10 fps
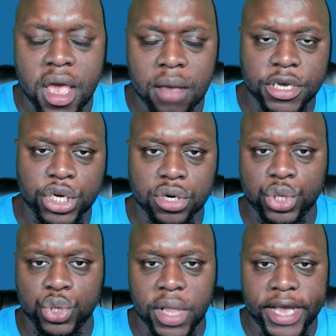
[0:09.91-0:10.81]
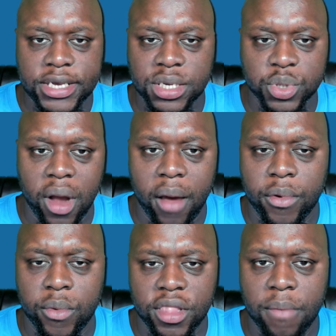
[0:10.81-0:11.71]
Be sure to like, subscribe,
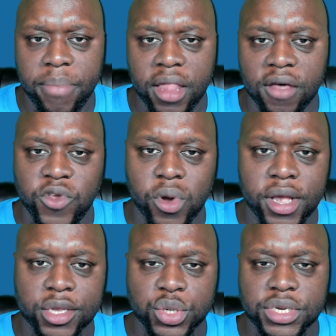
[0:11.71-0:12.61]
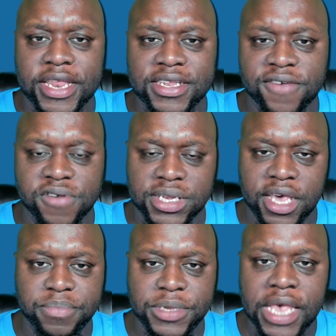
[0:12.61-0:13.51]
and ring the bell if you are interested in different
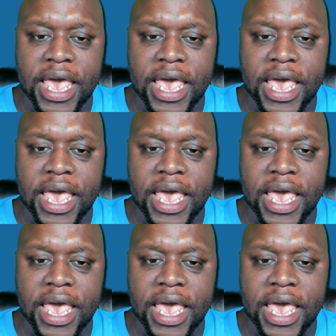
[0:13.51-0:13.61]
tips